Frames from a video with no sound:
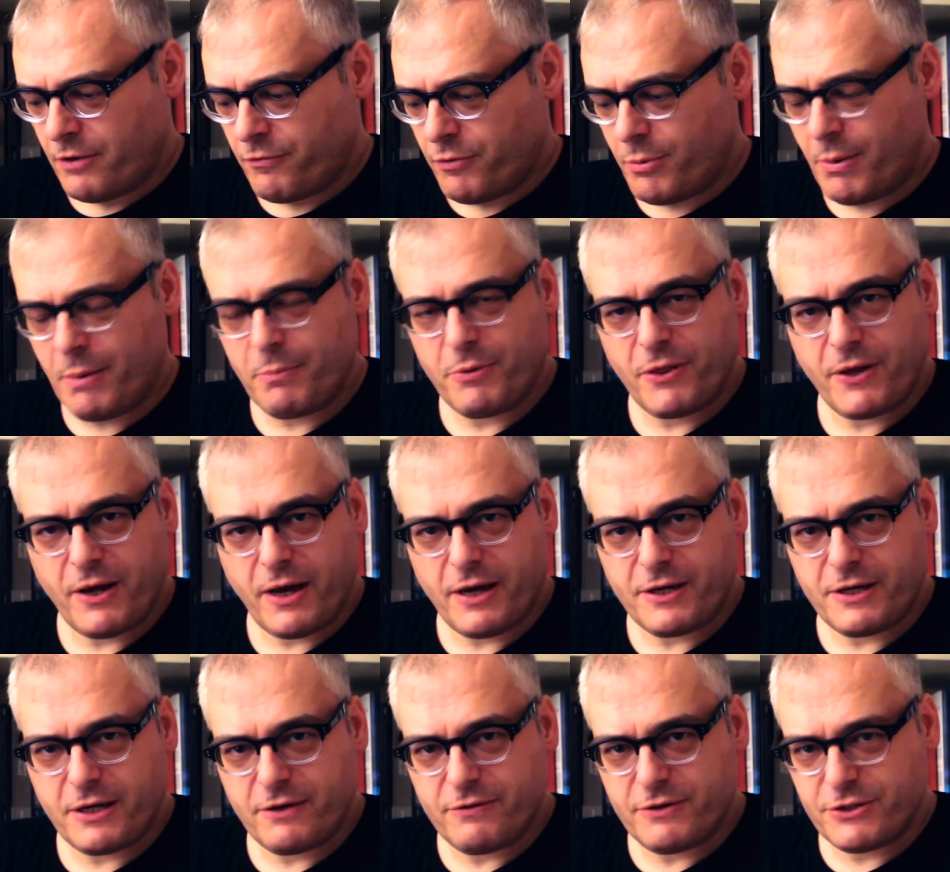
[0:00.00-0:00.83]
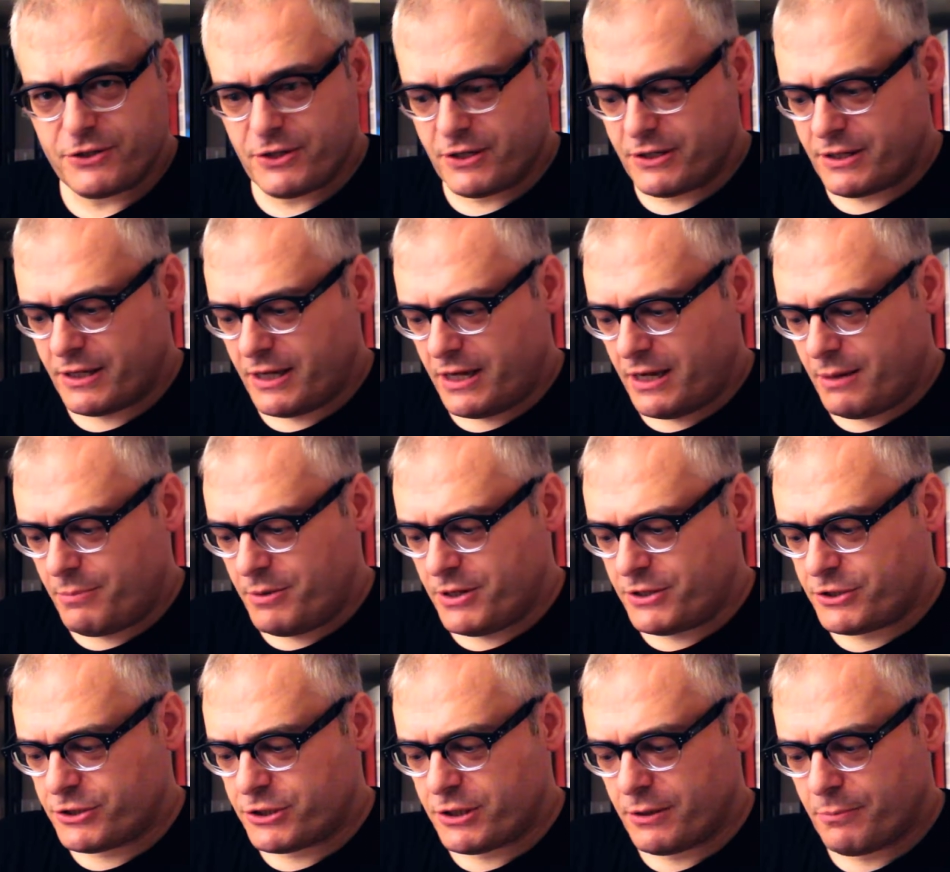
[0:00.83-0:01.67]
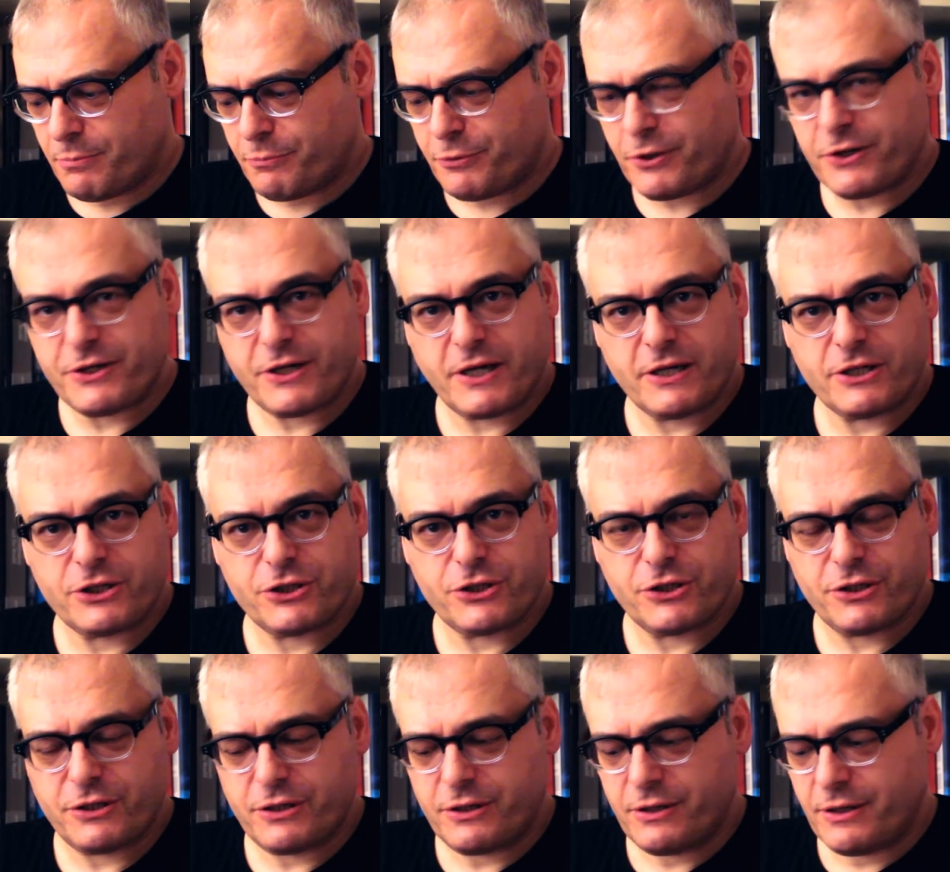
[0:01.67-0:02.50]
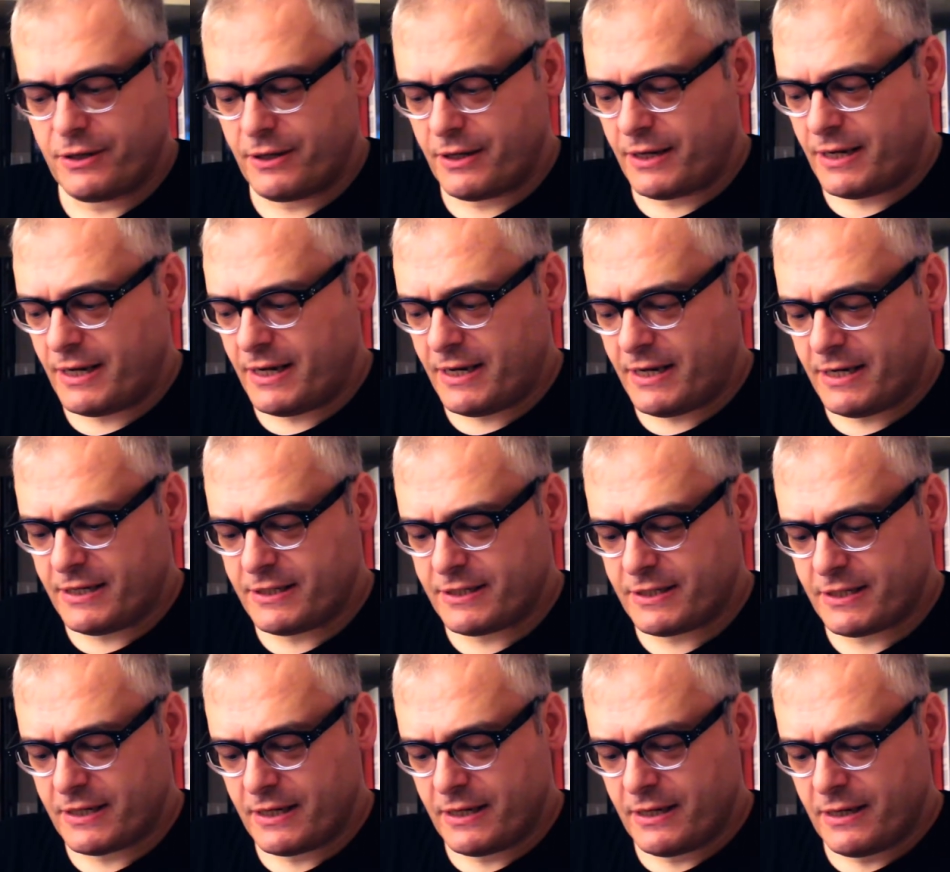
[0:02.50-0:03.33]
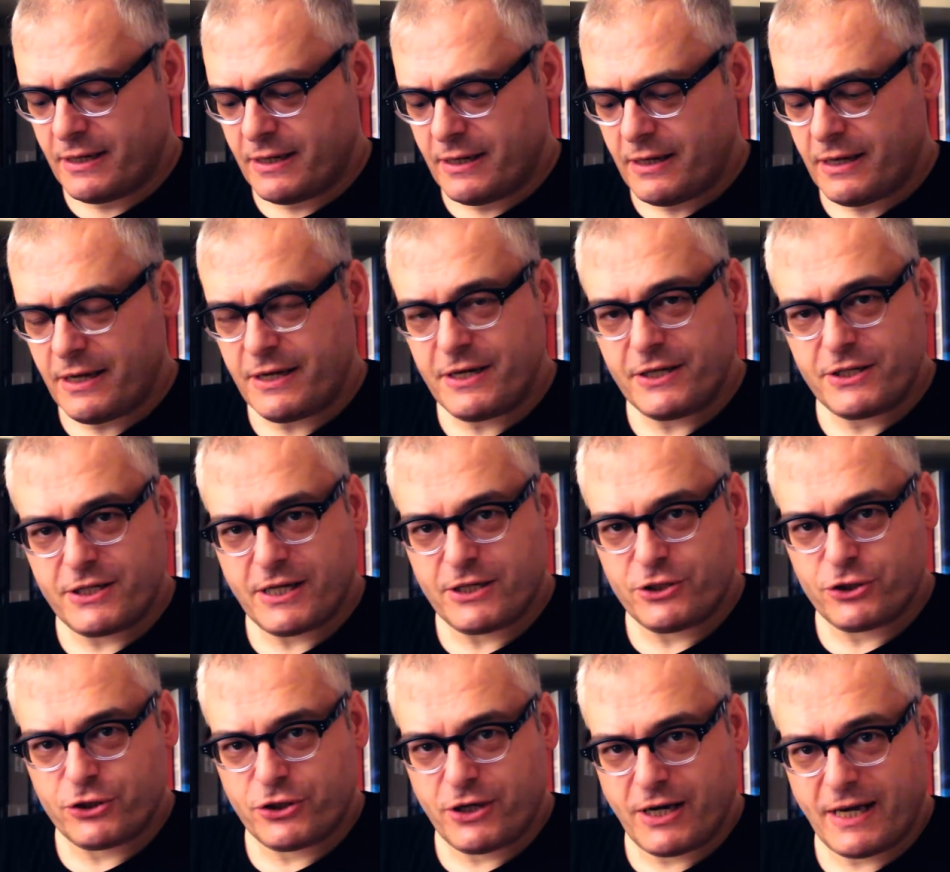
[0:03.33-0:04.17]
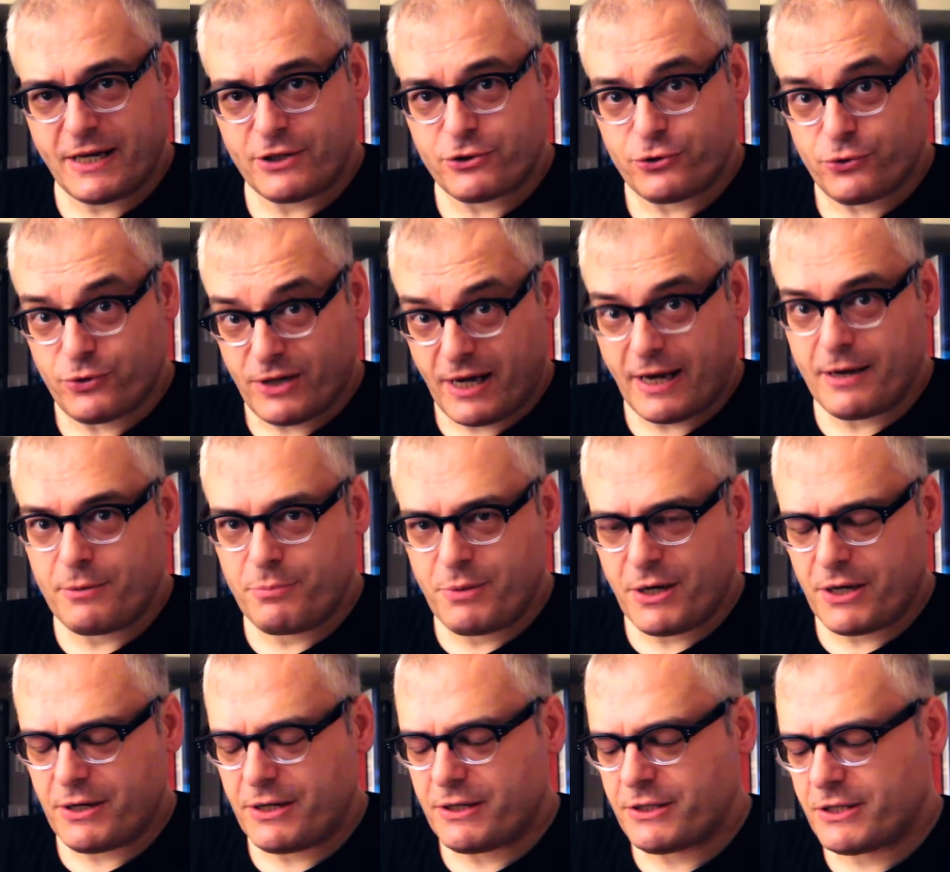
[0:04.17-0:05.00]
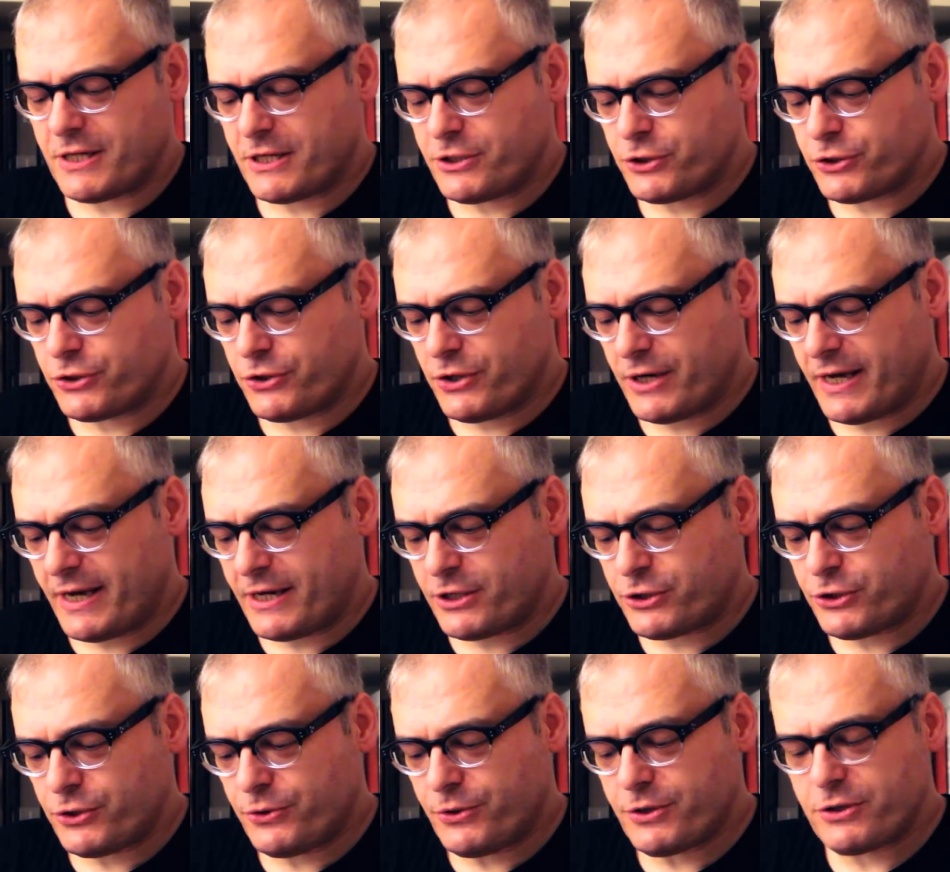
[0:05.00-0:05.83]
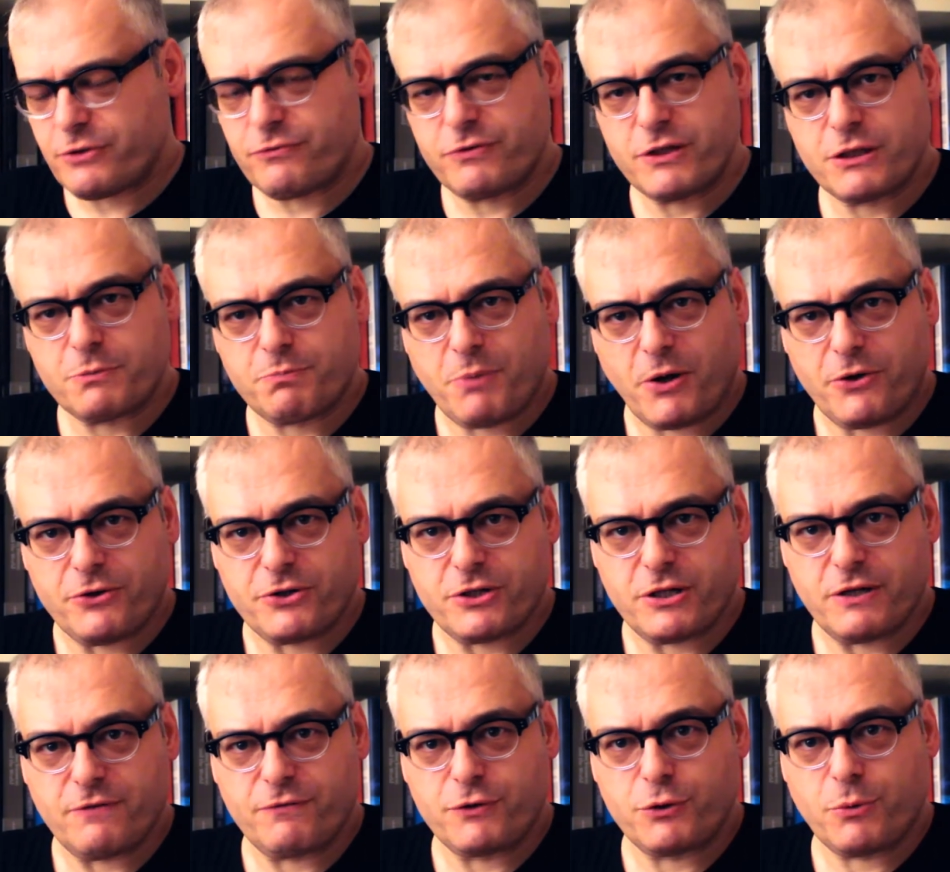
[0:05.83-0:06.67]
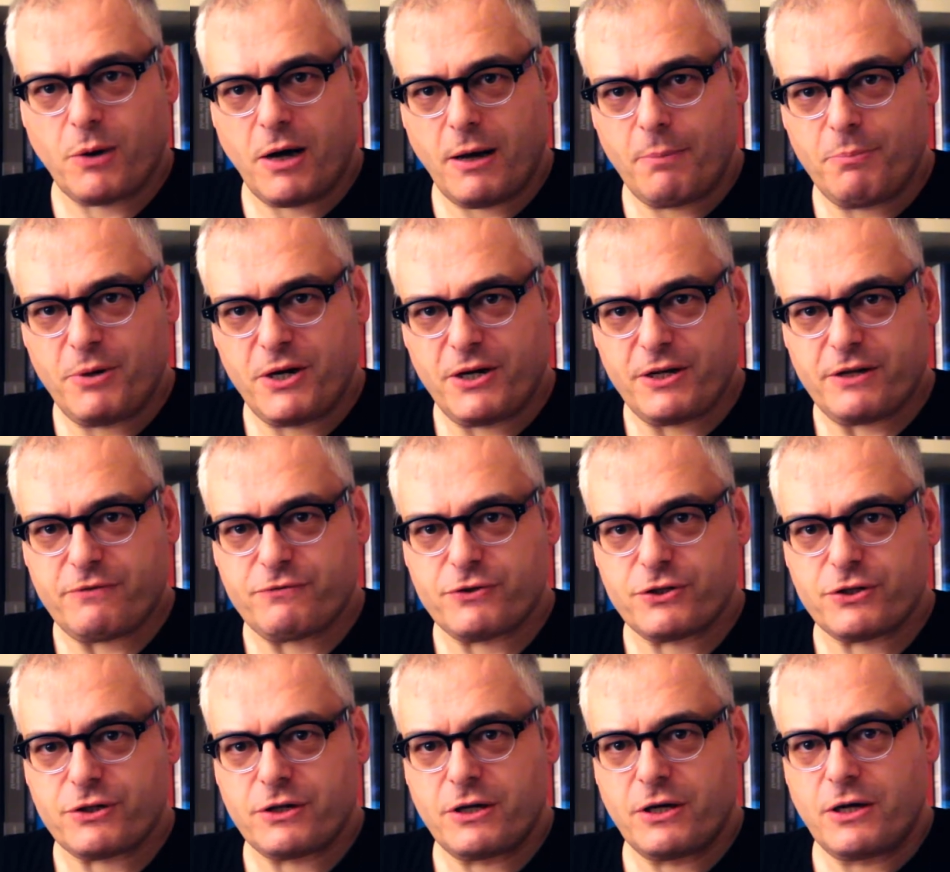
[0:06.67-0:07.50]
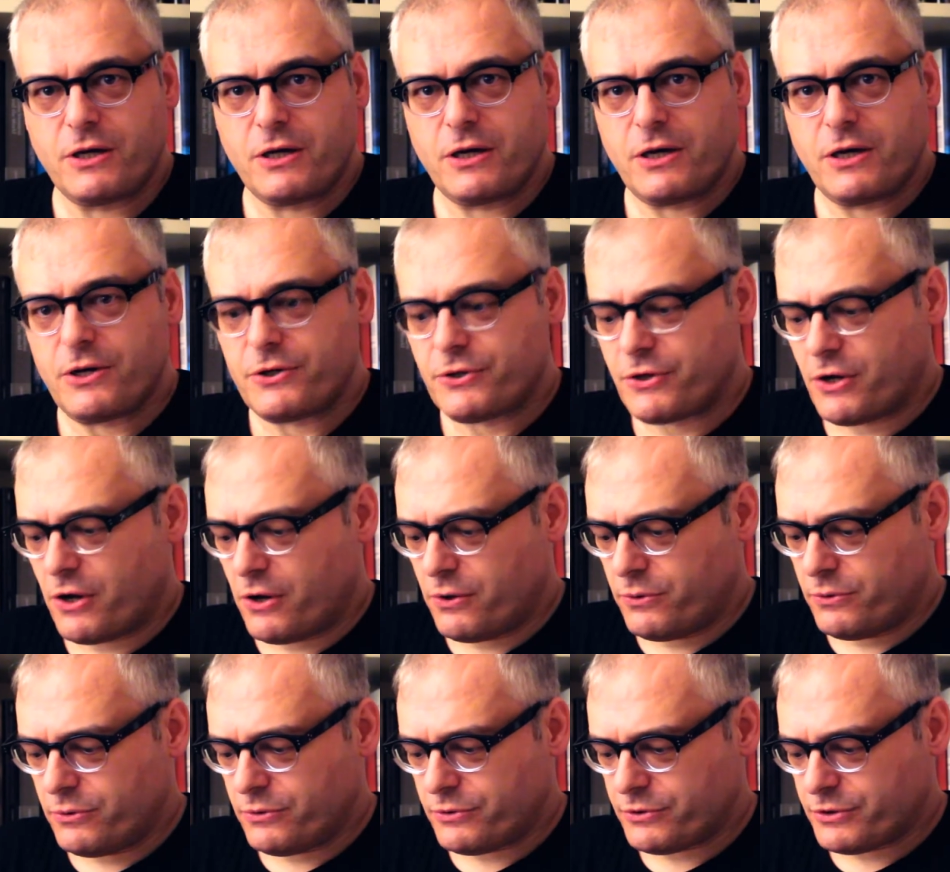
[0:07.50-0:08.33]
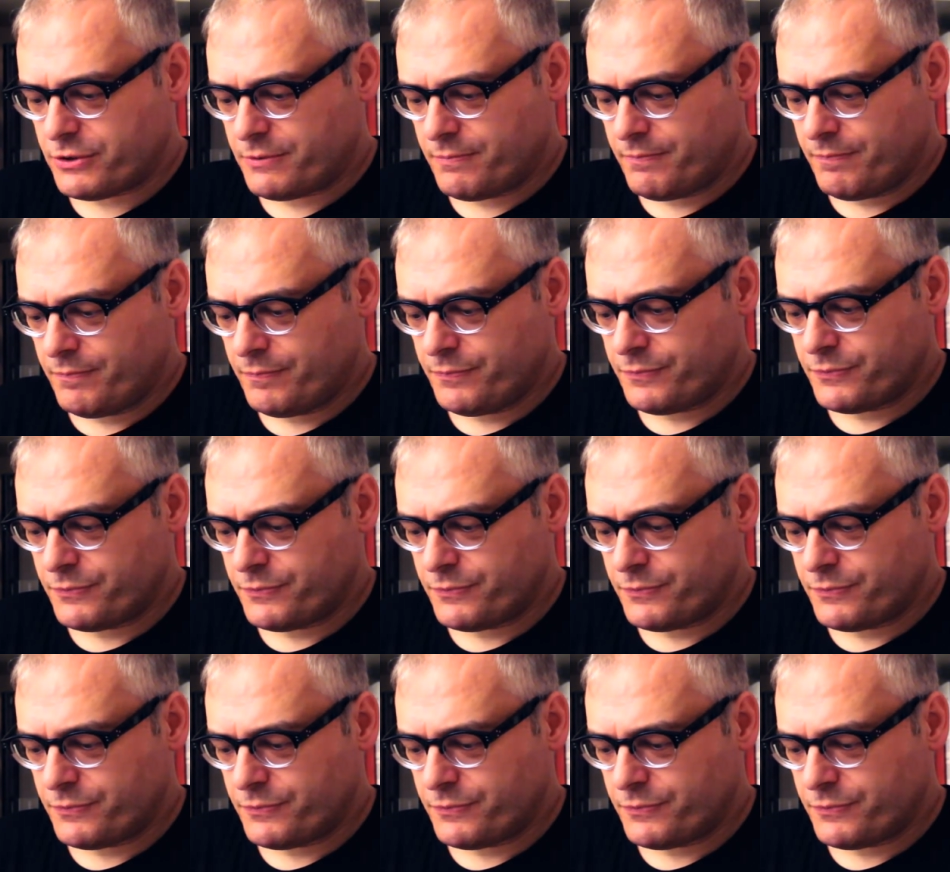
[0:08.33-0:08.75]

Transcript: Remember, the idea is that image production is an intentional action, or can be an intentional action, that's responsive to our beliefs and goals.